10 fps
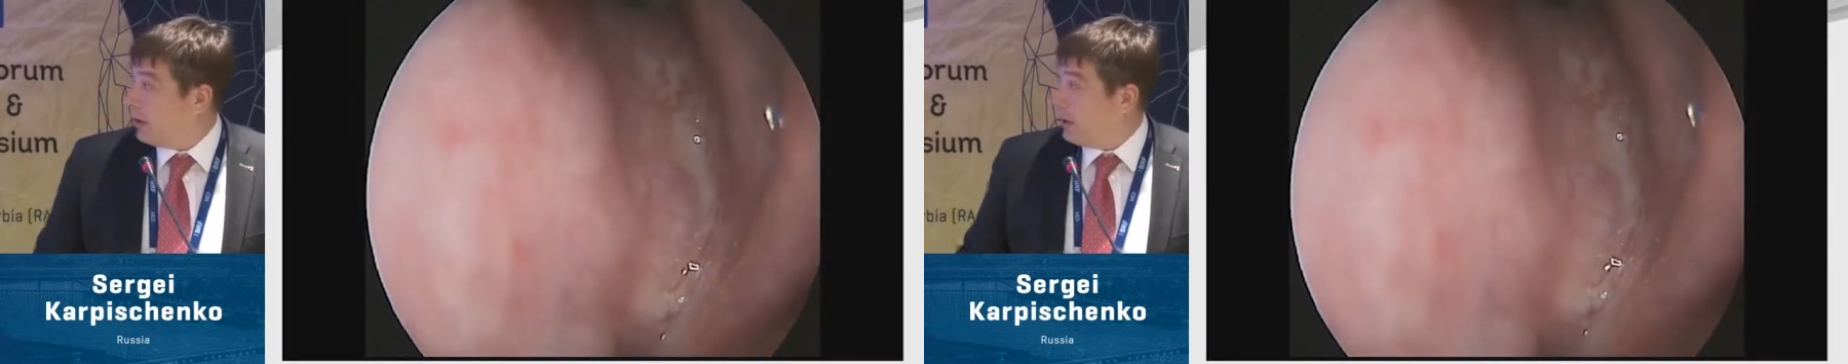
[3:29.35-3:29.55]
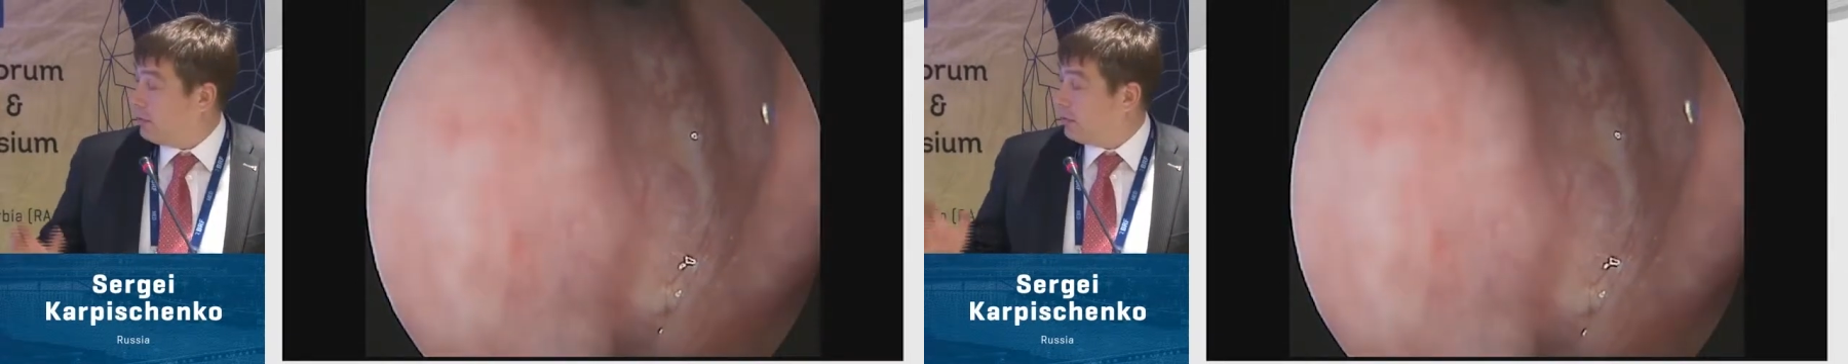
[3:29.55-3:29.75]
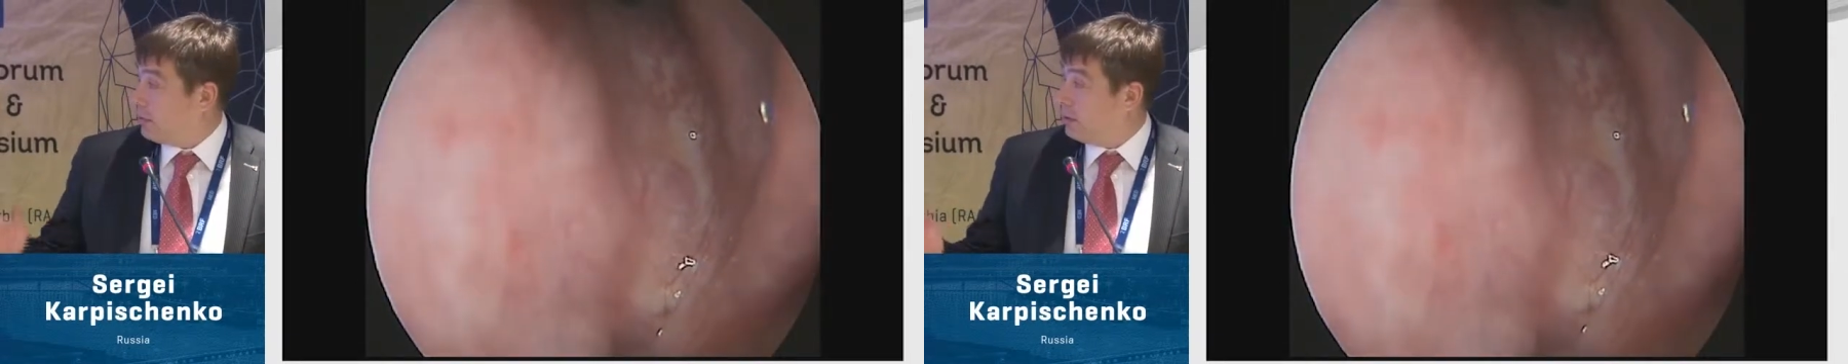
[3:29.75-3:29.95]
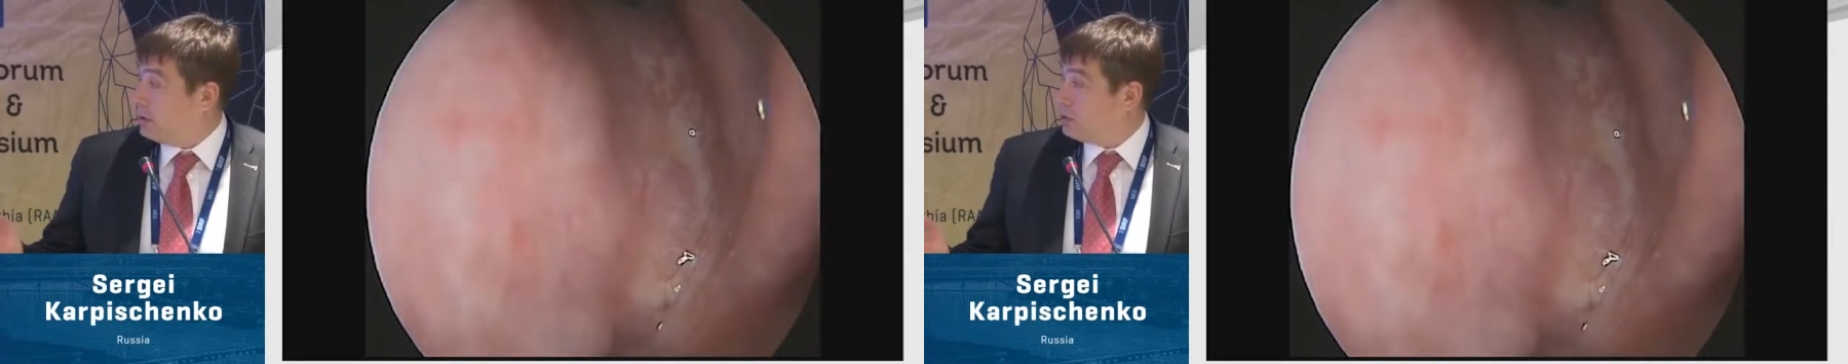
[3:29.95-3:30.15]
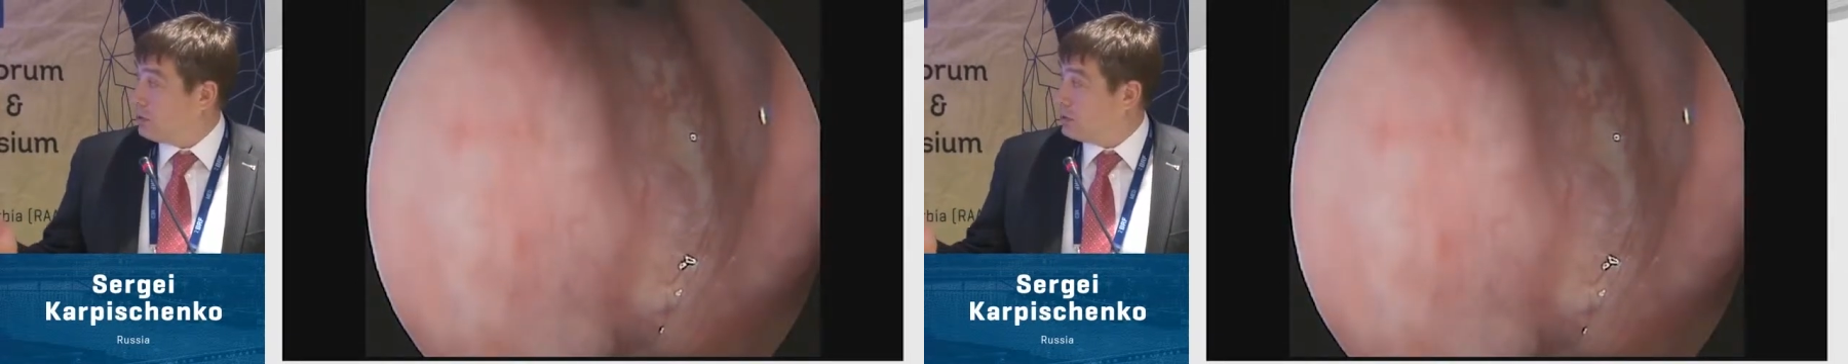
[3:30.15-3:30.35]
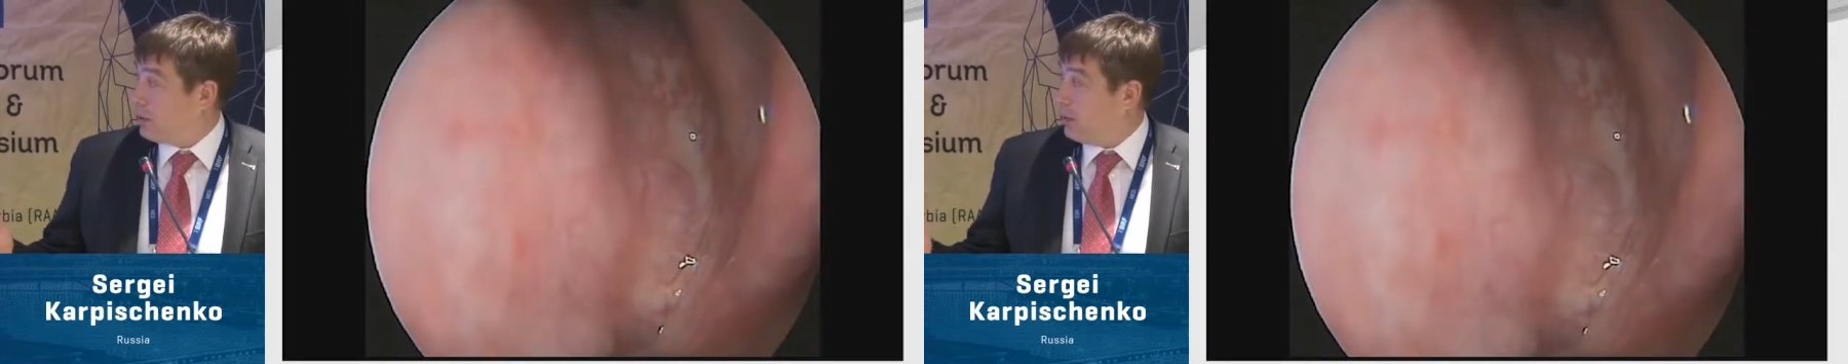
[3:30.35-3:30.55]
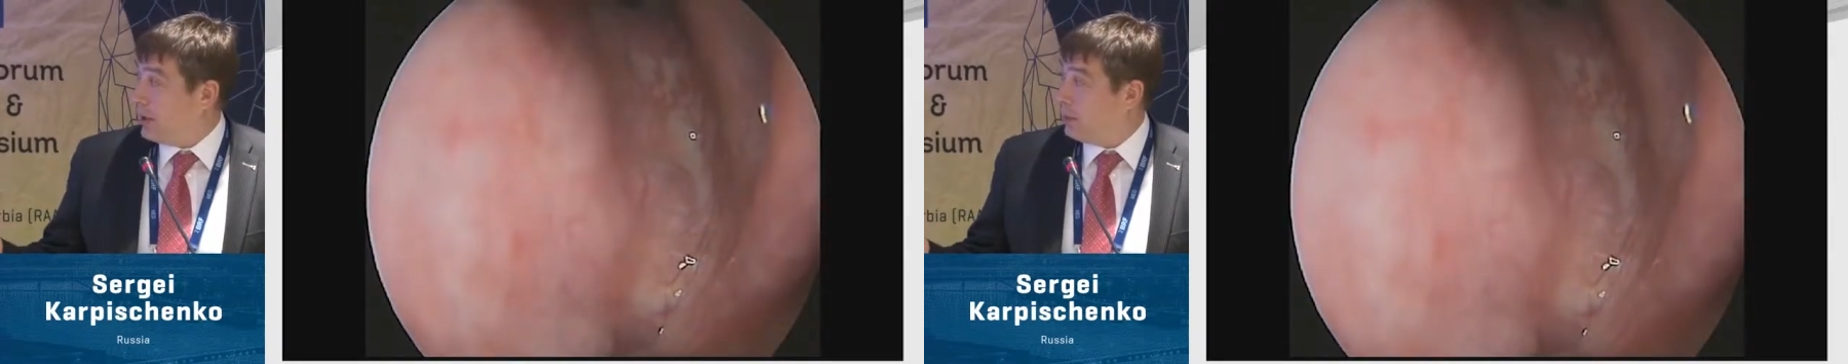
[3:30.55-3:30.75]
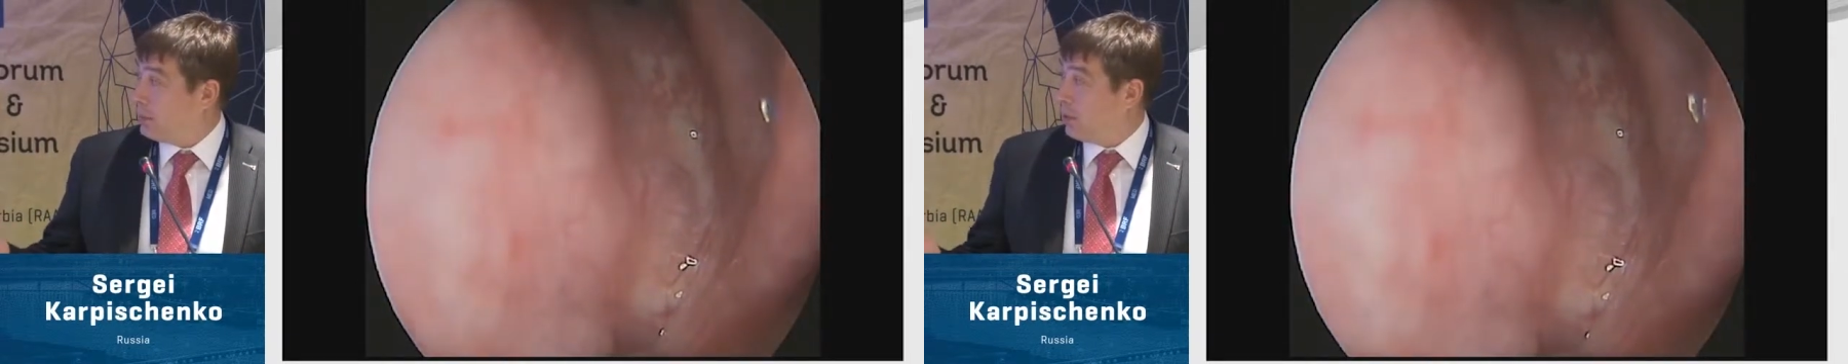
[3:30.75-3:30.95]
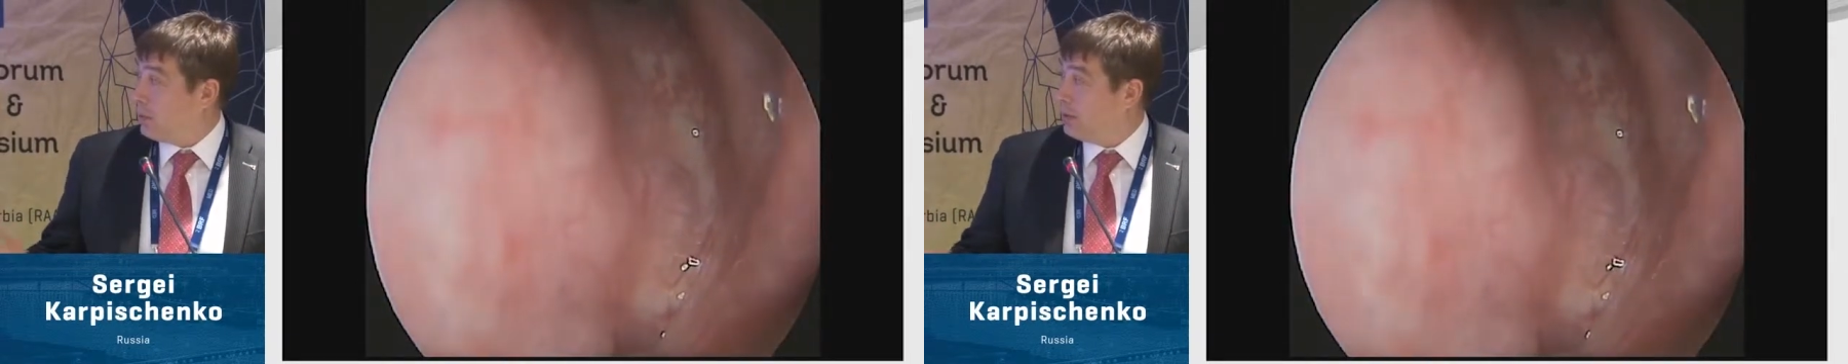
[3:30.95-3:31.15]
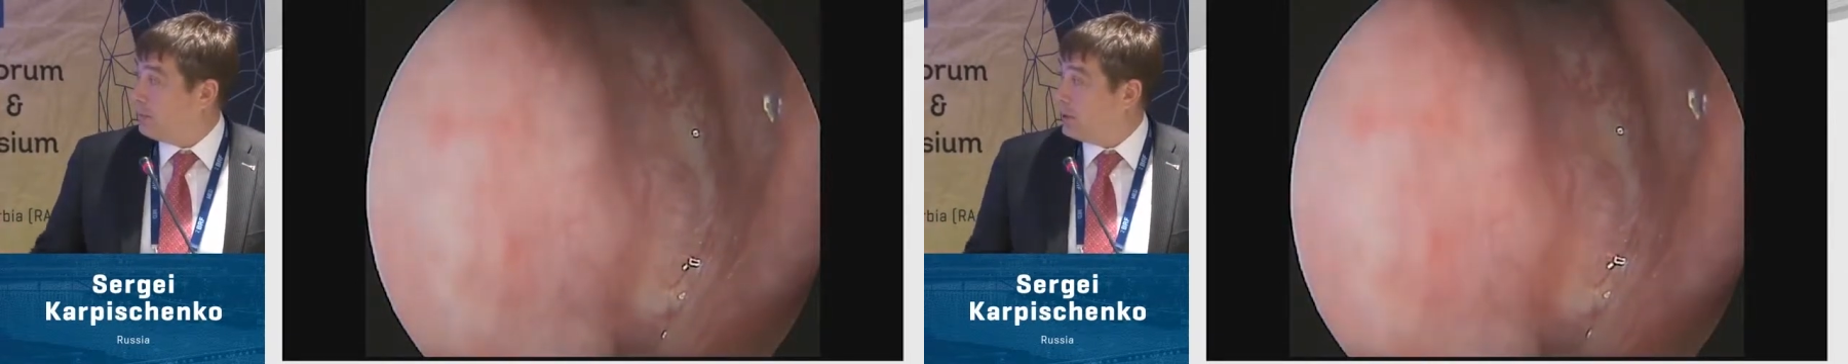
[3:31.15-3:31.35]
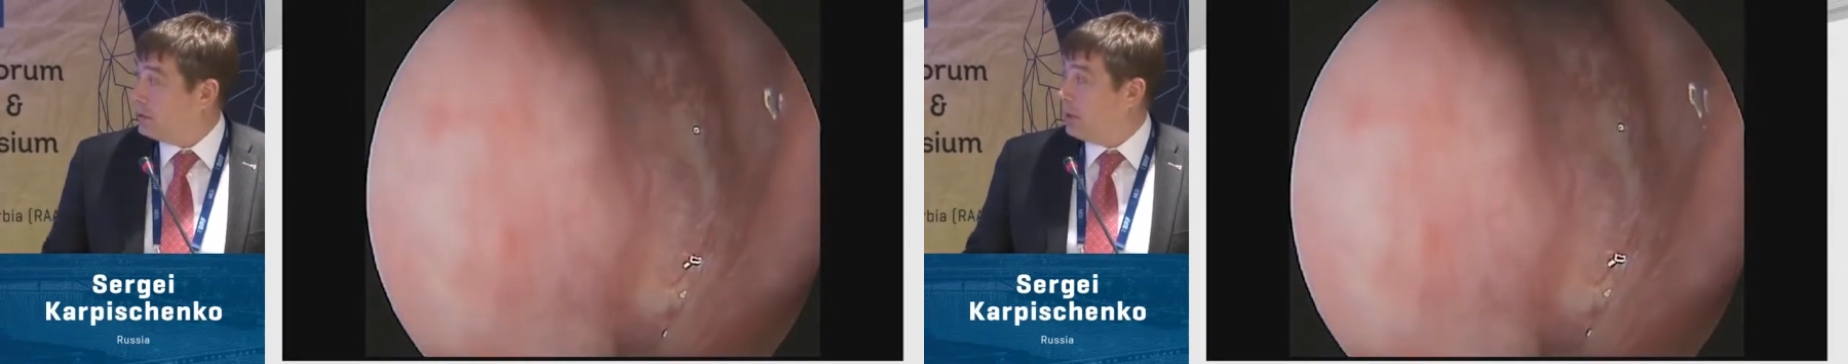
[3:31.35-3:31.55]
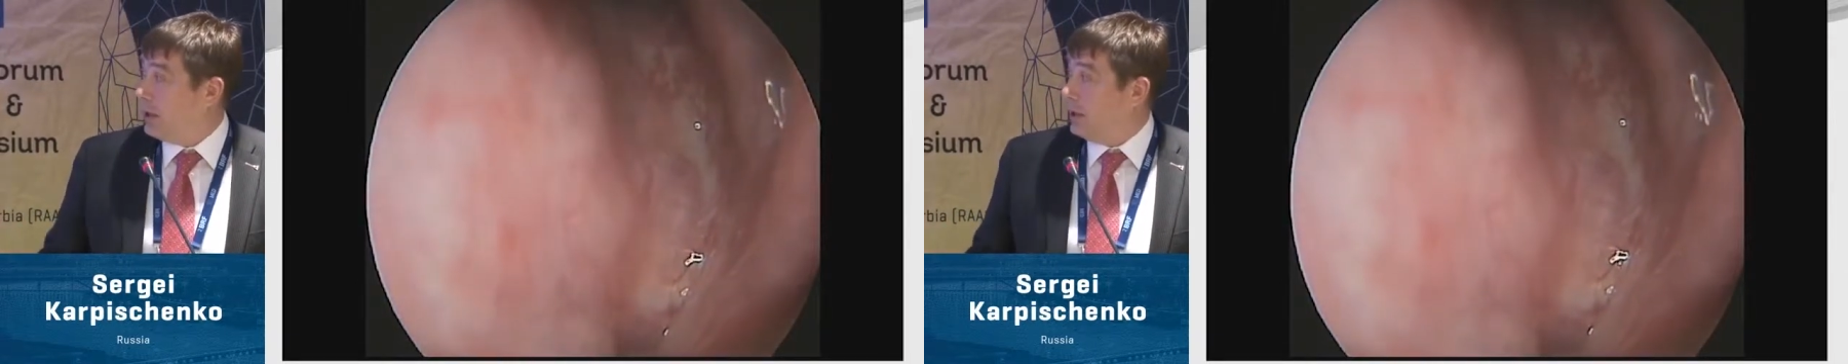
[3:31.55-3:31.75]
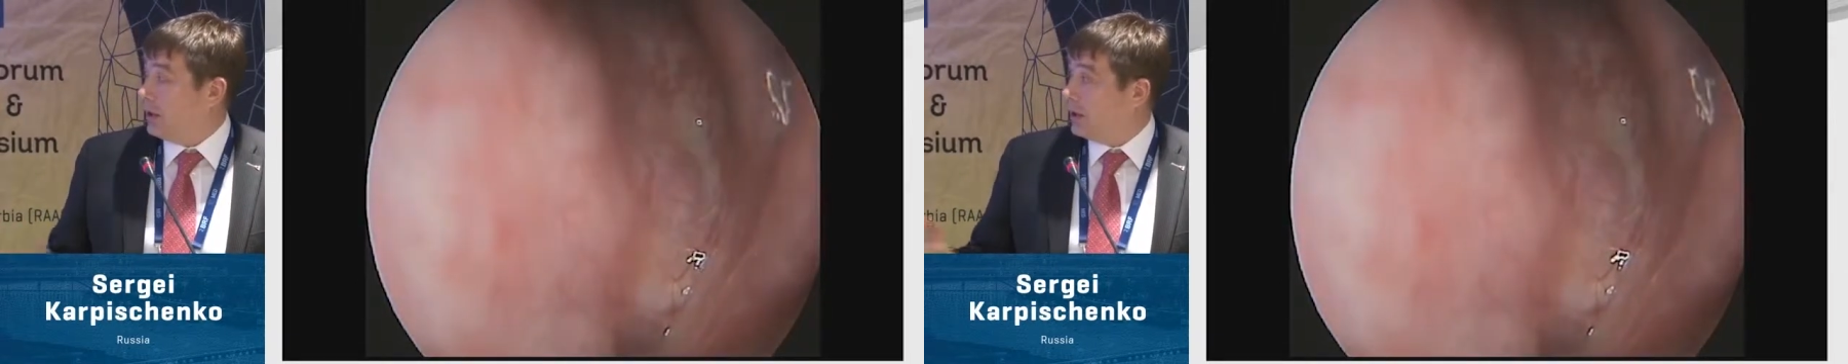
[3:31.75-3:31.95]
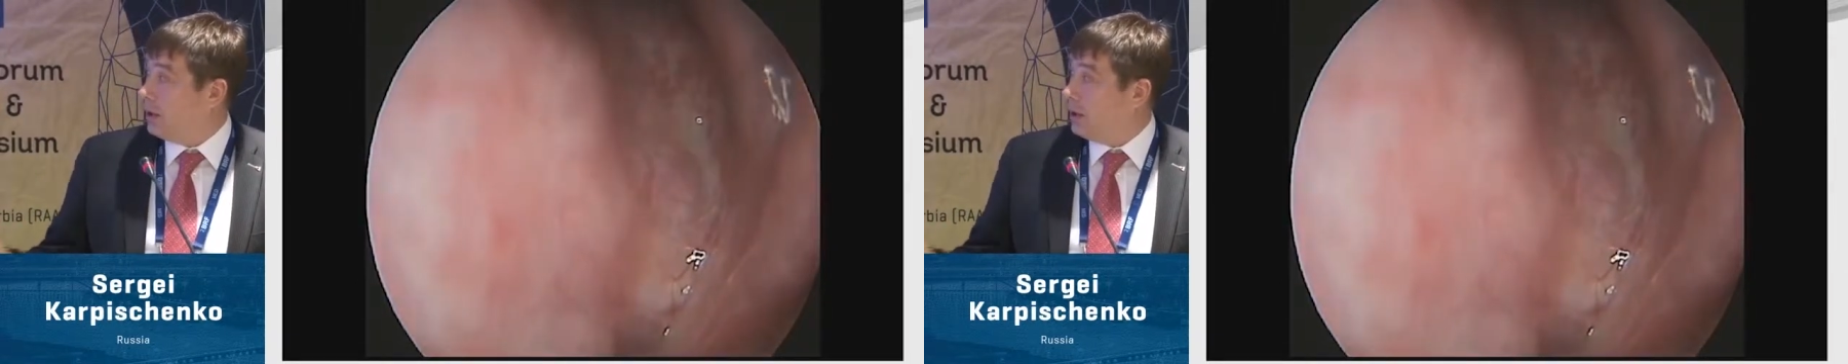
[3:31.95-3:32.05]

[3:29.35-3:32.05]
And for this surgery, main problem is bleeding.